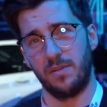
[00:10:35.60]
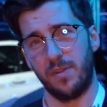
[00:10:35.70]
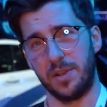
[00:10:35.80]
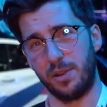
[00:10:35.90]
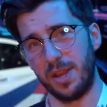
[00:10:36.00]

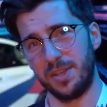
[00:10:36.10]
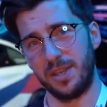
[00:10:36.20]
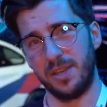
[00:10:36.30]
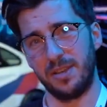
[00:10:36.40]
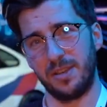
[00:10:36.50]
Right, so
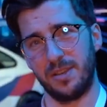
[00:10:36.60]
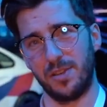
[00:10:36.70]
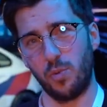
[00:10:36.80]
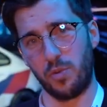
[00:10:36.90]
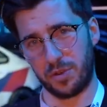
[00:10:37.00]
under
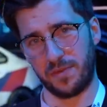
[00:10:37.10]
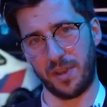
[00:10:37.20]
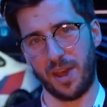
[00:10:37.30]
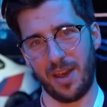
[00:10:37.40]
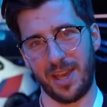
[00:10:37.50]
the
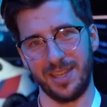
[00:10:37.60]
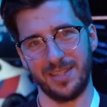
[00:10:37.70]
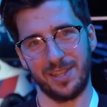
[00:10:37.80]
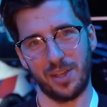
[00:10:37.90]
watchful eye